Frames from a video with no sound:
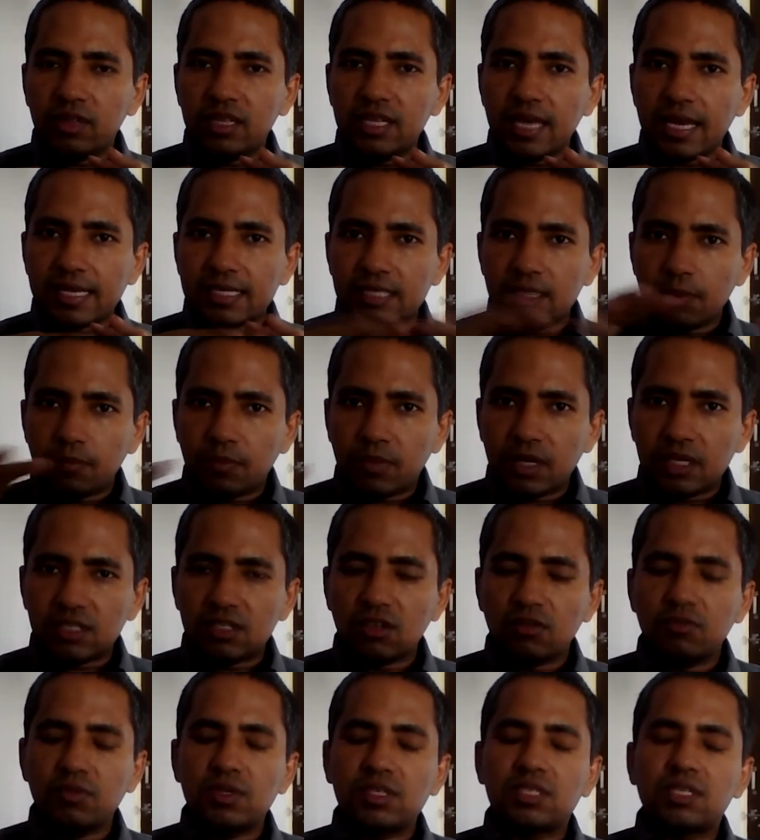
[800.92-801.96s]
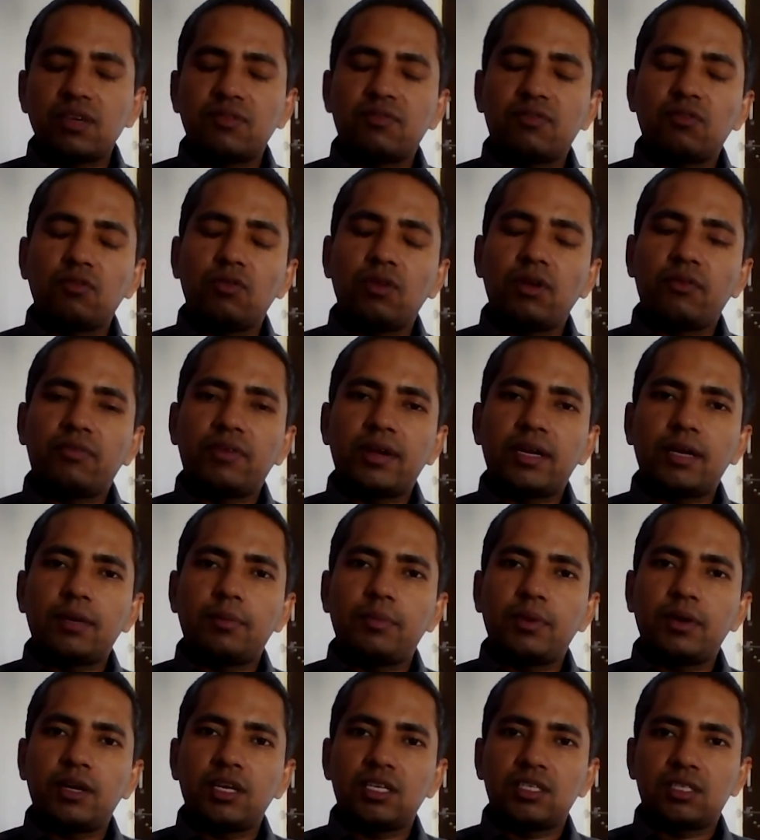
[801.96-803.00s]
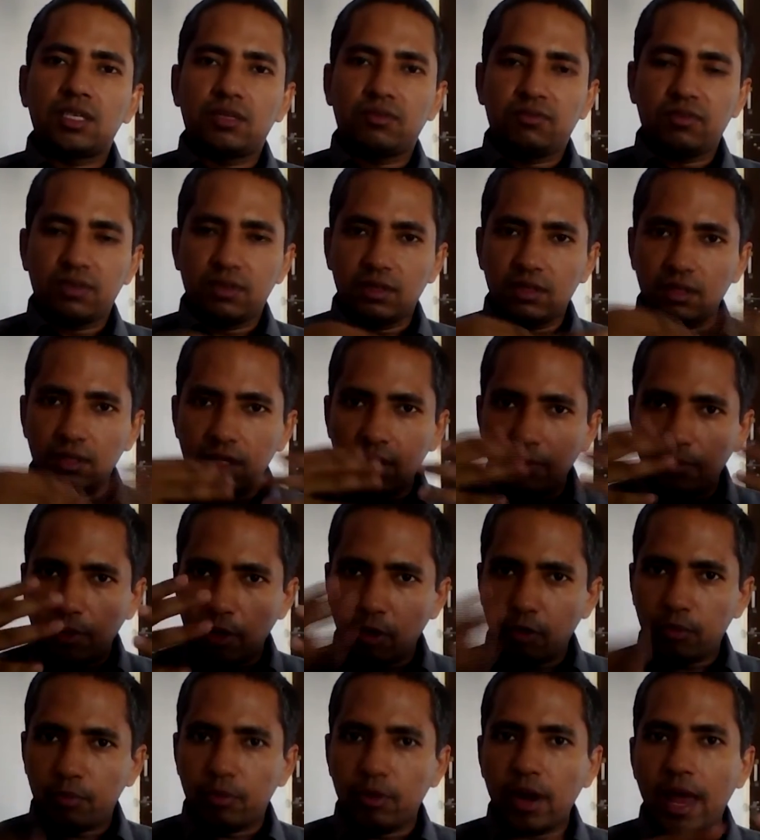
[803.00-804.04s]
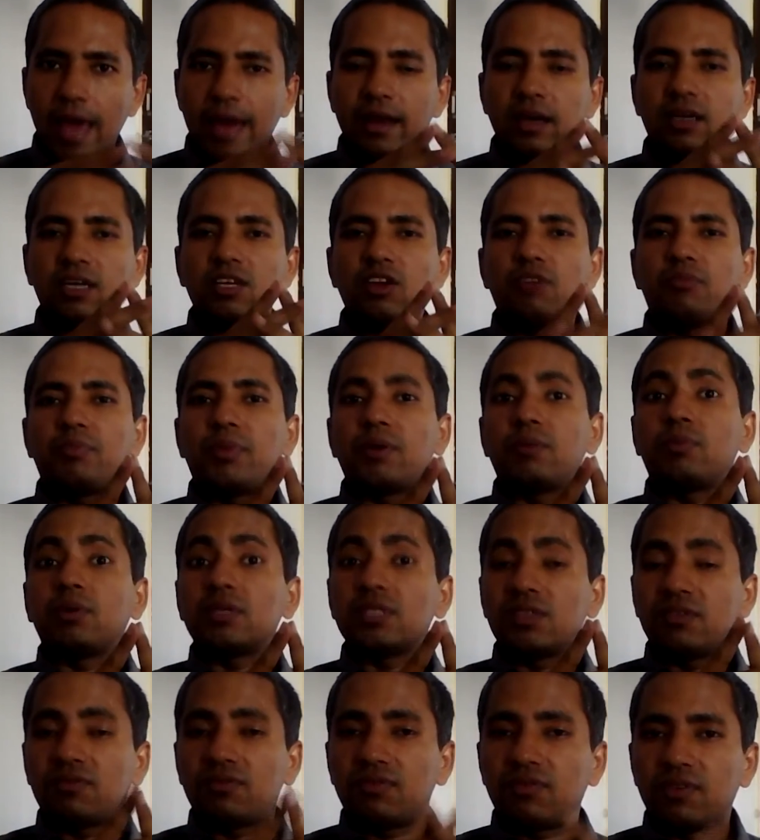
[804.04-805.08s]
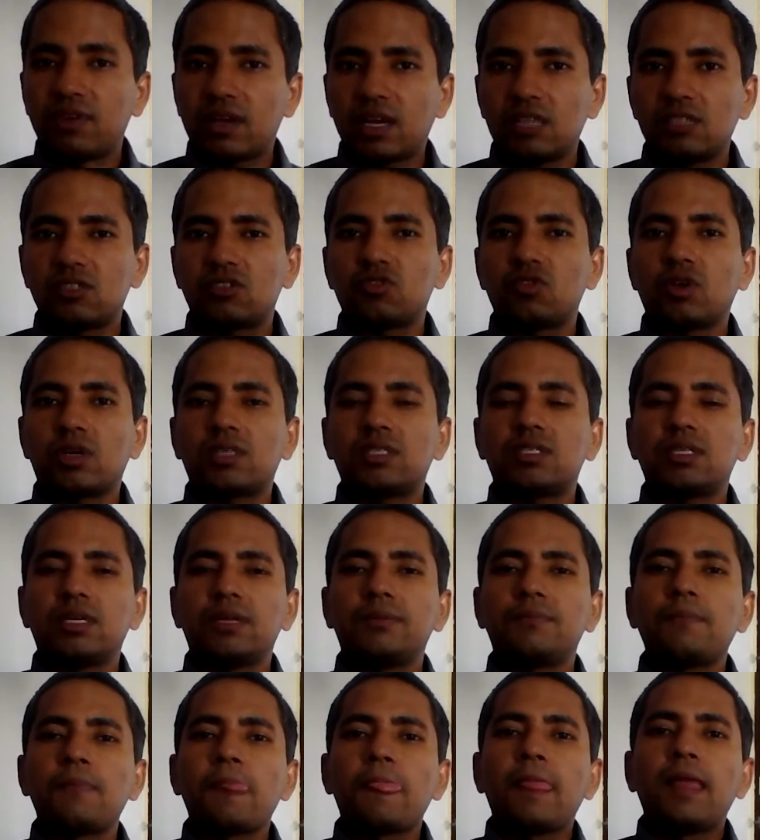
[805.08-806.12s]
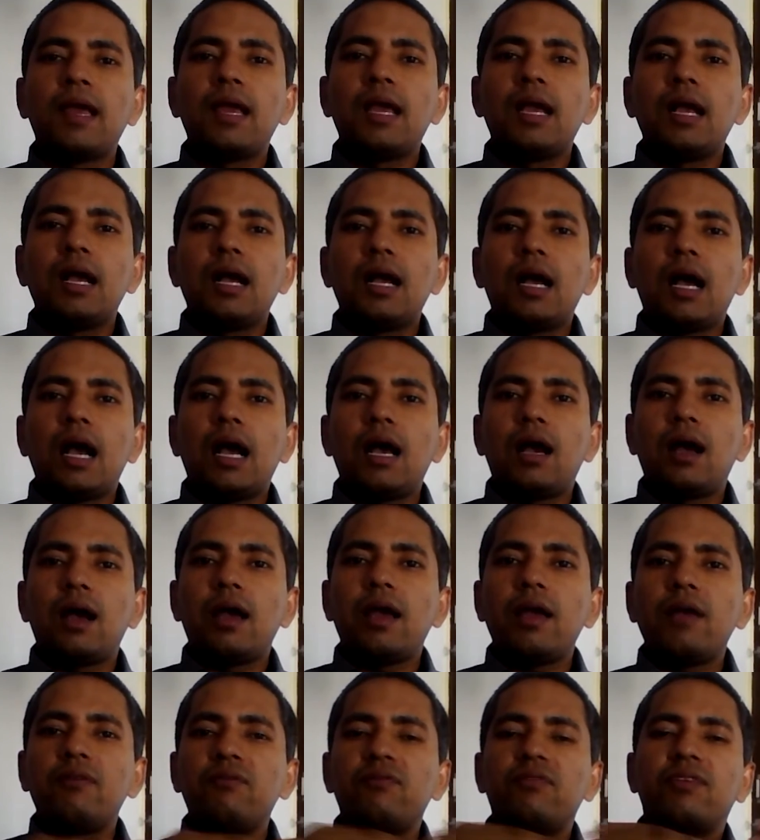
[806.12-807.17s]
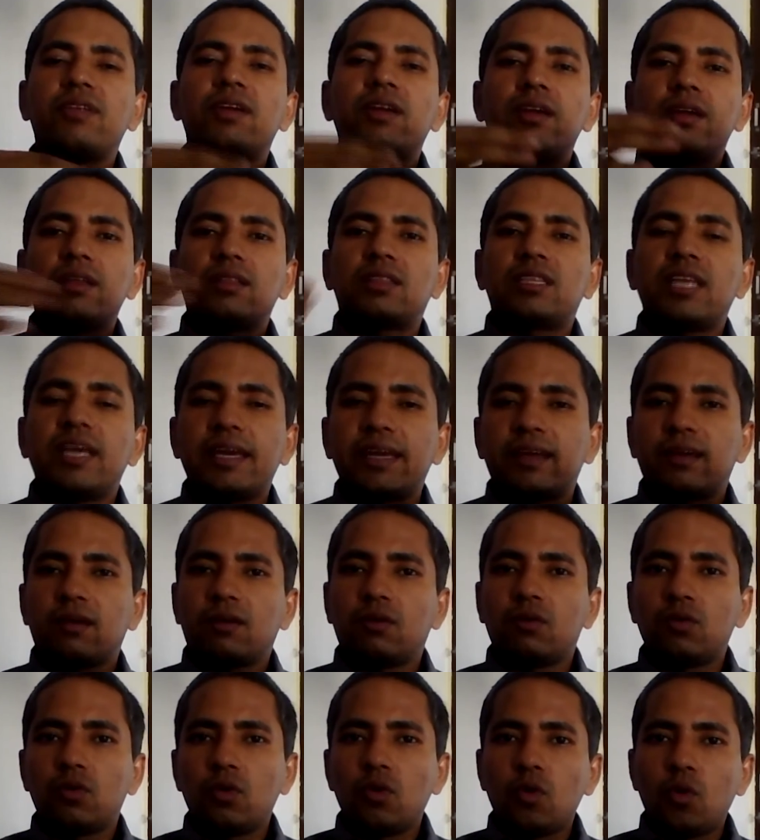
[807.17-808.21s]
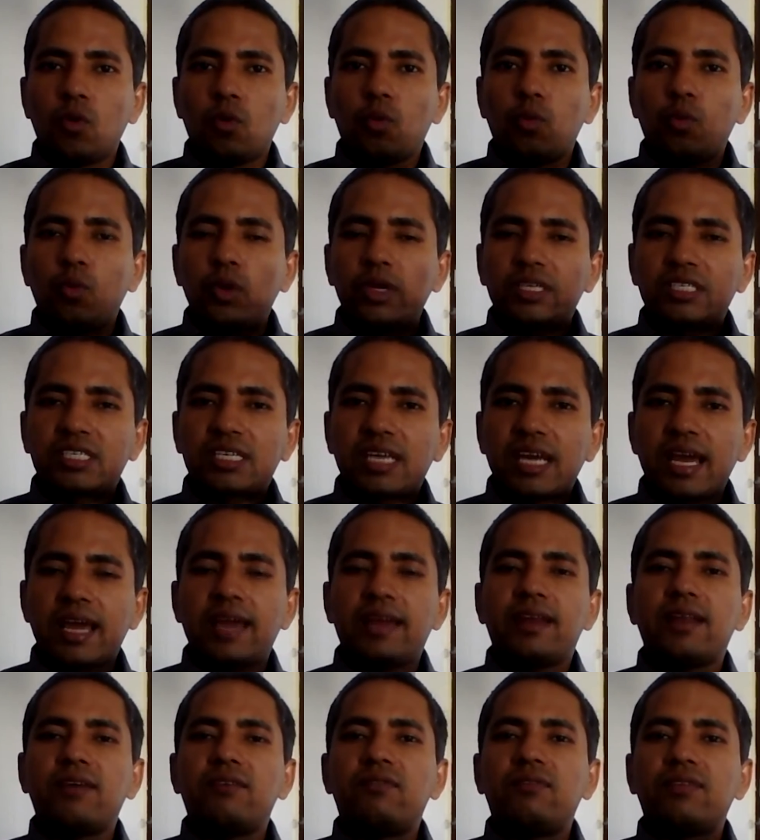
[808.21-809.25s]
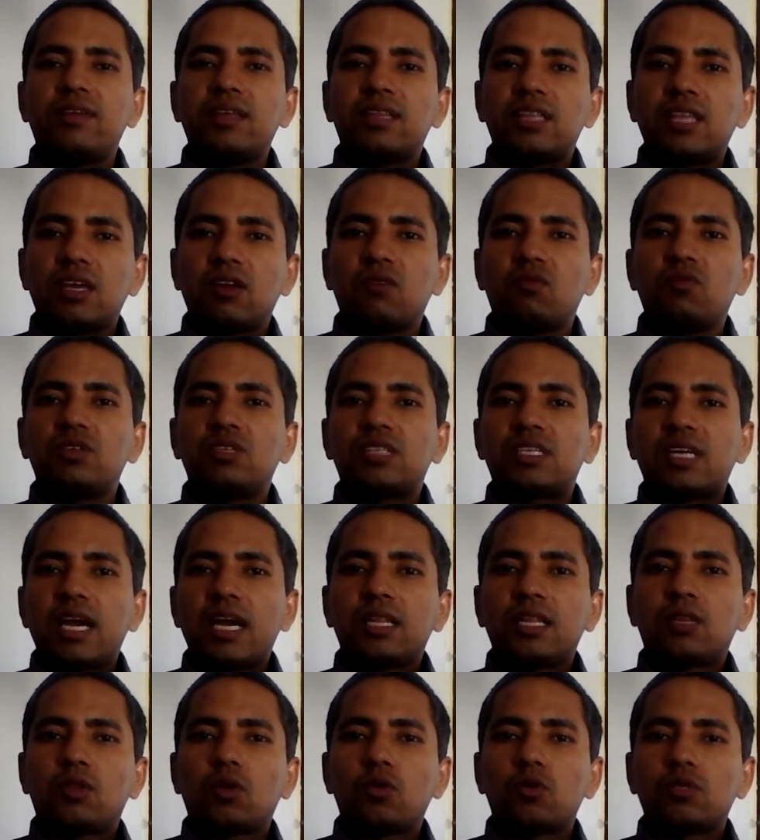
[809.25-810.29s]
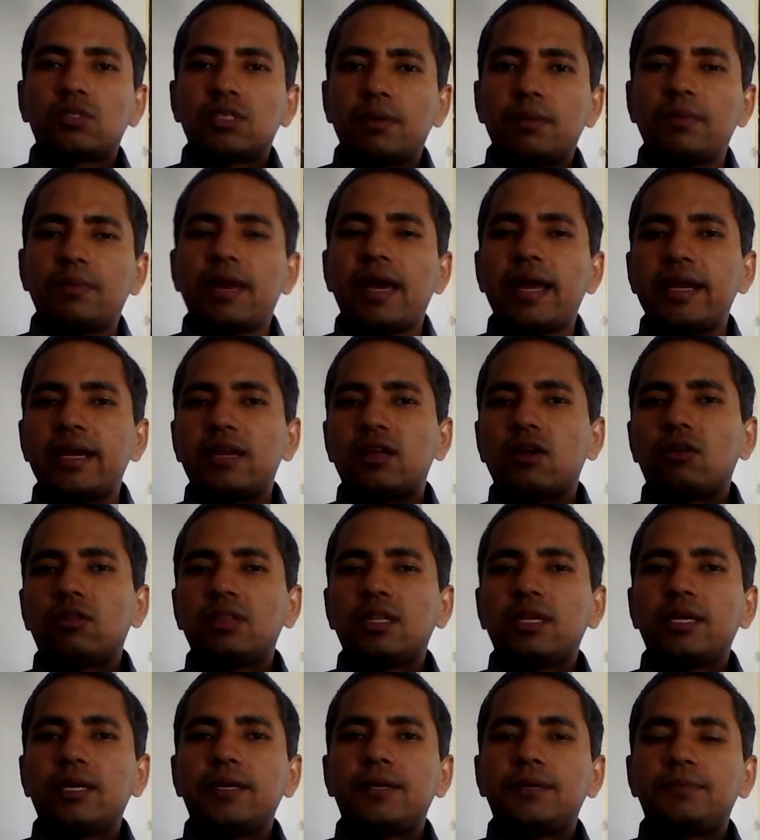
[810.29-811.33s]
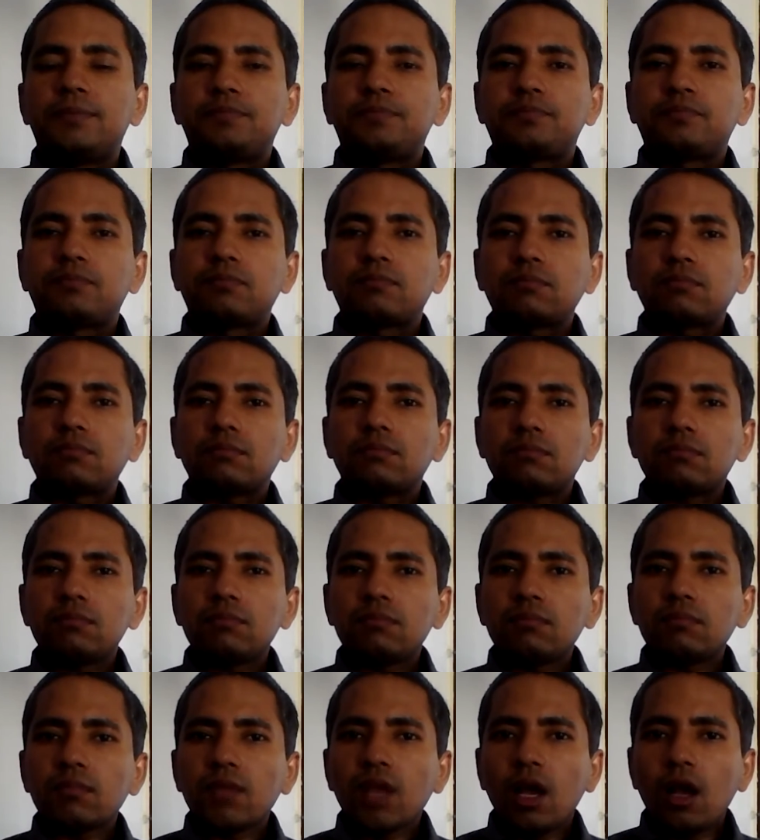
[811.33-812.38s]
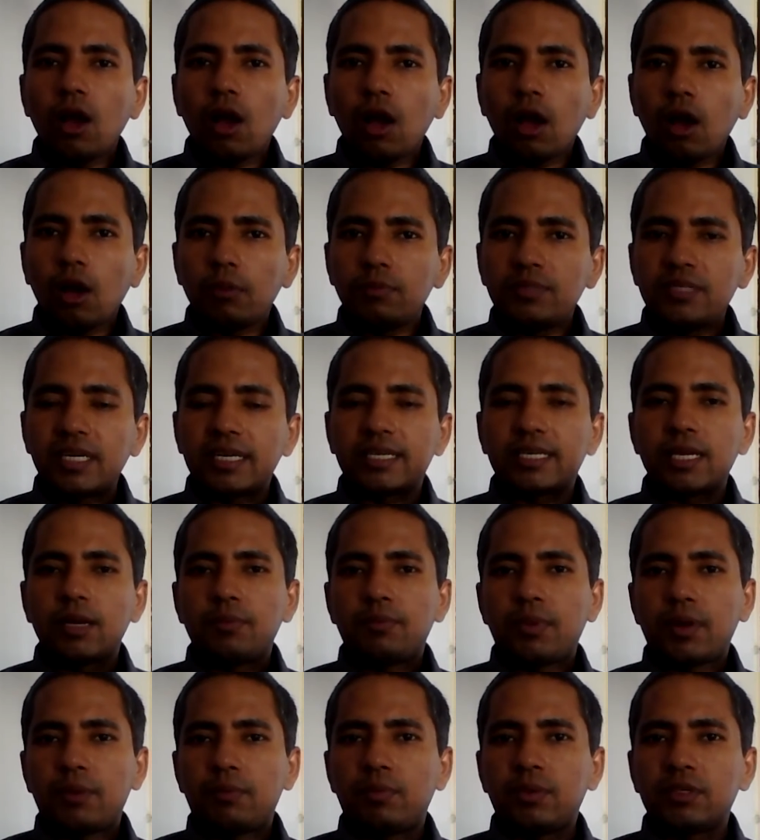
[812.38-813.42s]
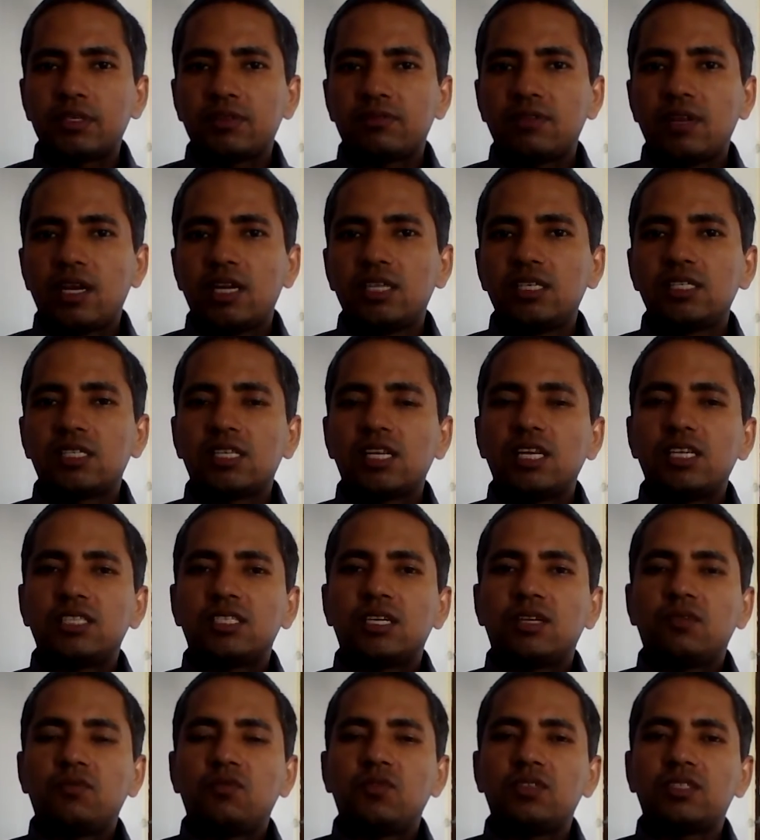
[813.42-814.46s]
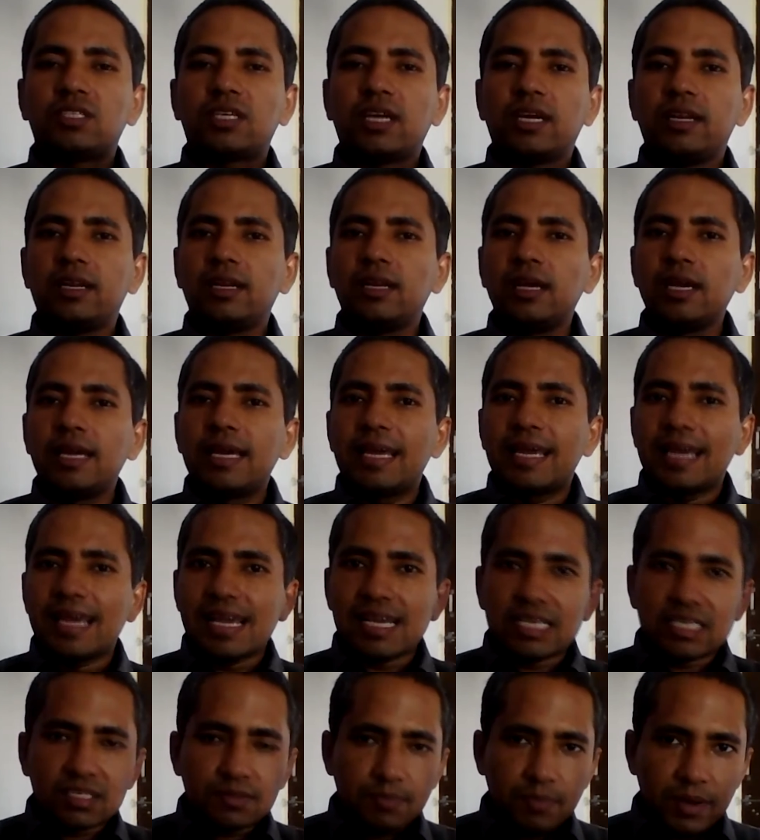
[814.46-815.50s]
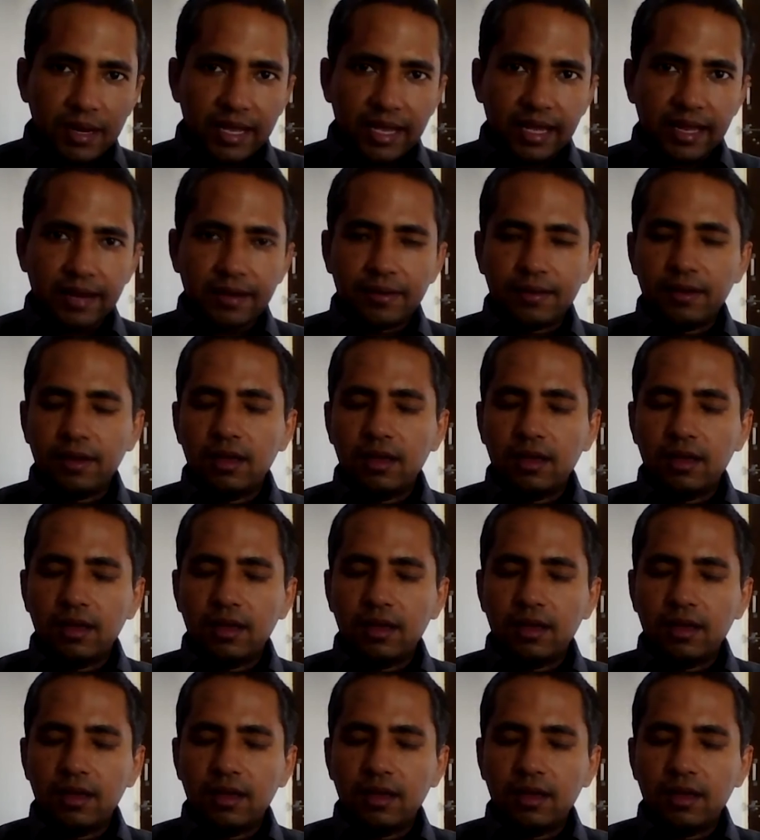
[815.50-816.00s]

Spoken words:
acceptance of mischief rule of interpretation, with the popularity of purposive construction, everything which can throw some light on the object and purpose of the legislation, which can explain